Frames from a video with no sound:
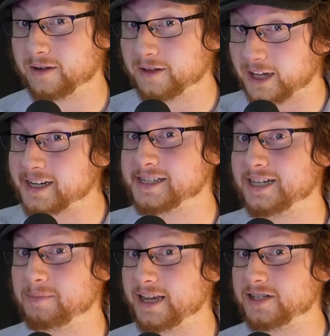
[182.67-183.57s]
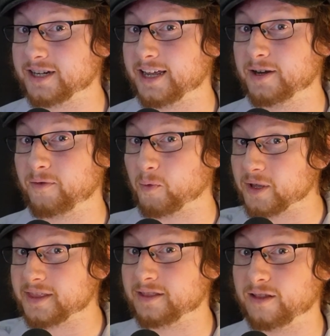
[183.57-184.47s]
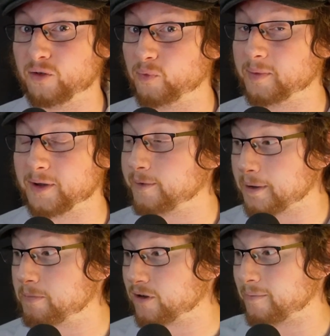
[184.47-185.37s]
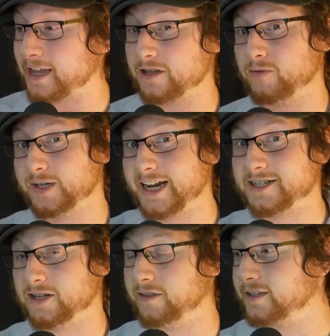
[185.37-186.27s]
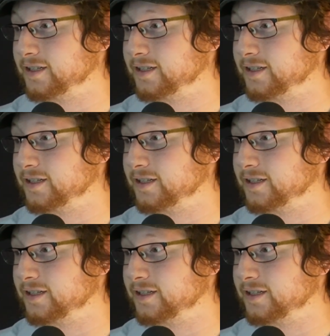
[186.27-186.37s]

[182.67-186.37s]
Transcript: like I said, to be educated for when people come at you and ask you these